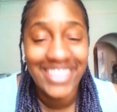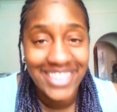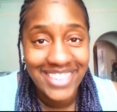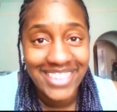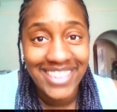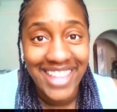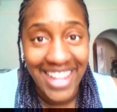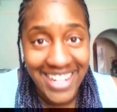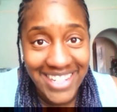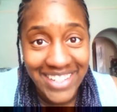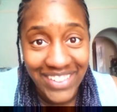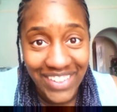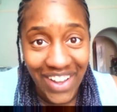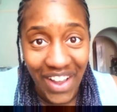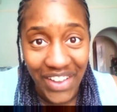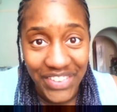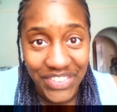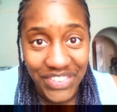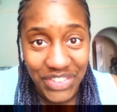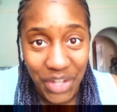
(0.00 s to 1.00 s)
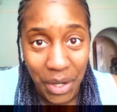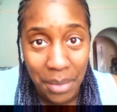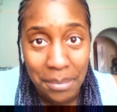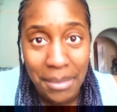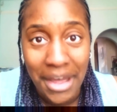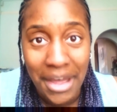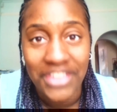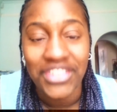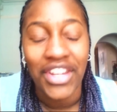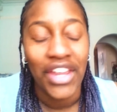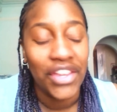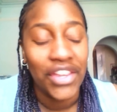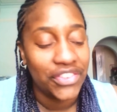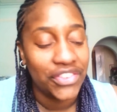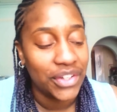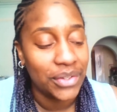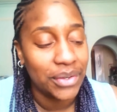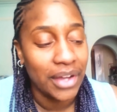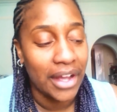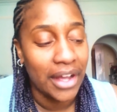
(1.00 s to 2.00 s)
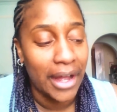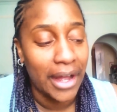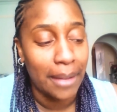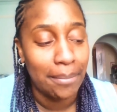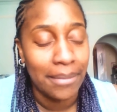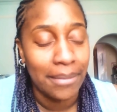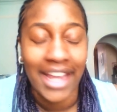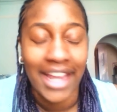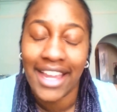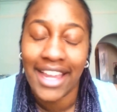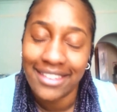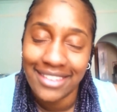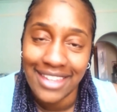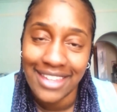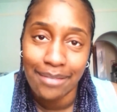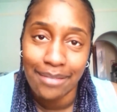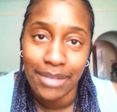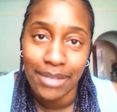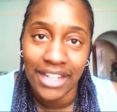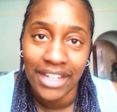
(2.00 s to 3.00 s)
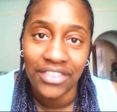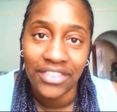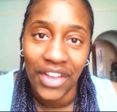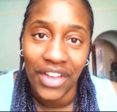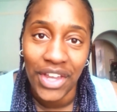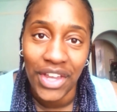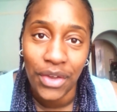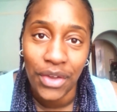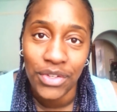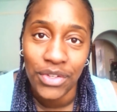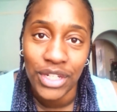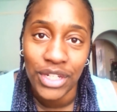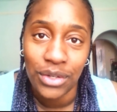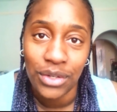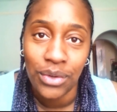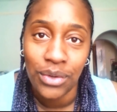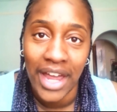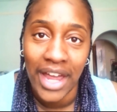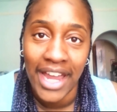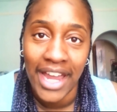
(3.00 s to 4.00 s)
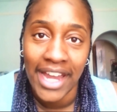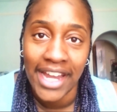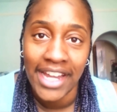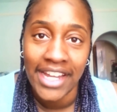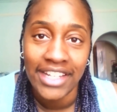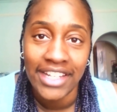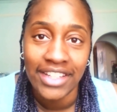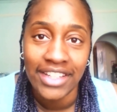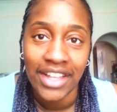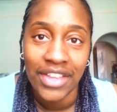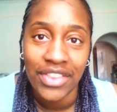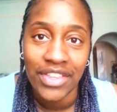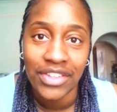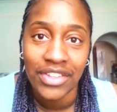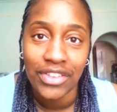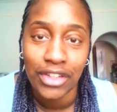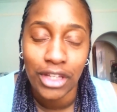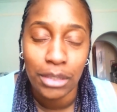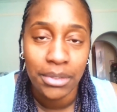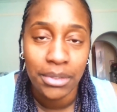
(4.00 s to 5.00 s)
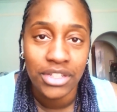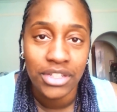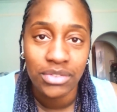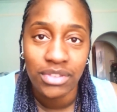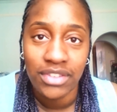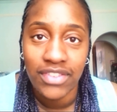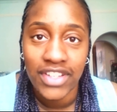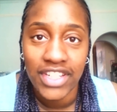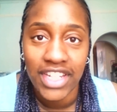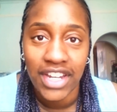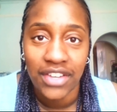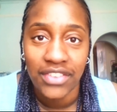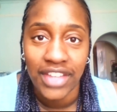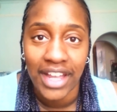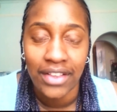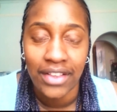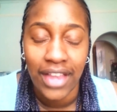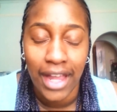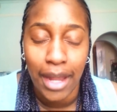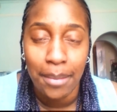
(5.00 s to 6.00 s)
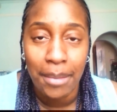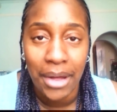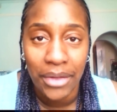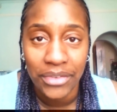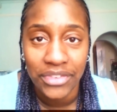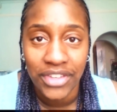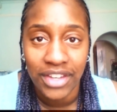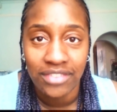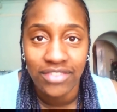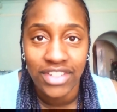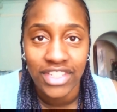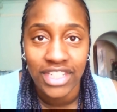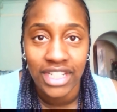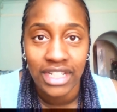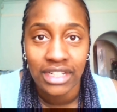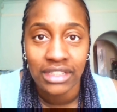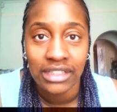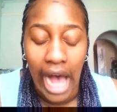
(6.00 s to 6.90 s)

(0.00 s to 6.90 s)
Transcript: Thank you guys so much. So um, I guess that means I owe you another celebratory video now, like a milestone video.